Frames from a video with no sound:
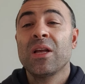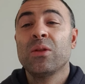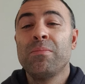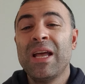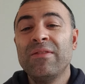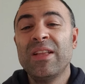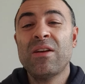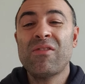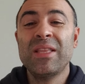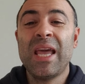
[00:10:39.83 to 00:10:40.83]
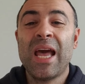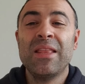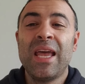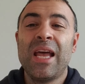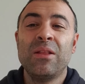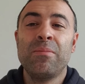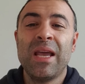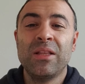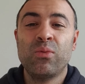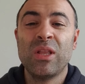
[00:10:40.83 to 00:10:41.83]
Medvedev, on the other hand,
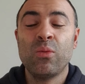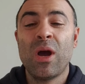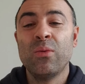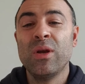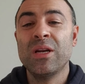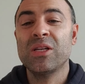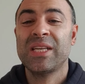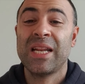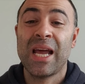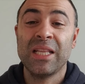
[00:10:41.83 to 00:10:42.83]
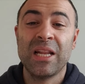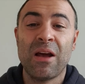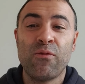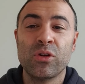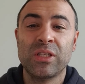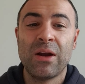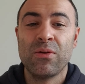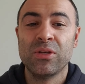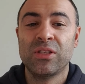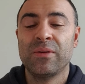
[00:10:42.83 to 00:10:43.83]
made 21 winners and 19 unforced
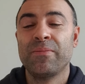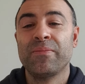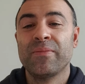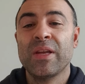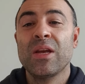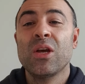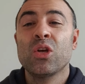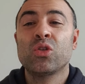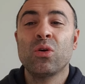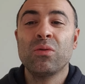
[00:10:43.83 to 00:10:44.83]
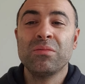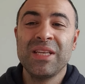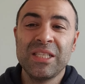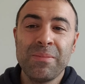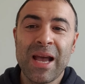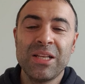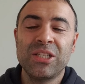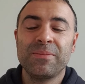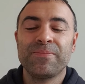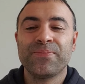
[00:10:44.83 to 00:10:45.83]
errors. So this
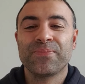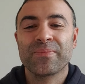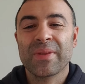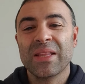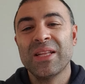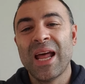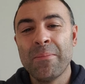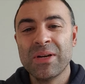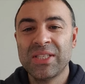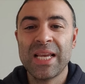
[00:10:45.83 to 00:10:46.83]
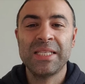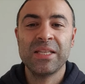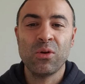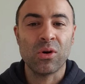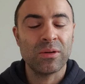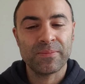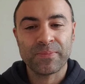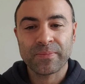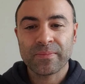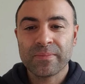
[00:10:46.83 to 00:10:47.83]
match, the number says it all.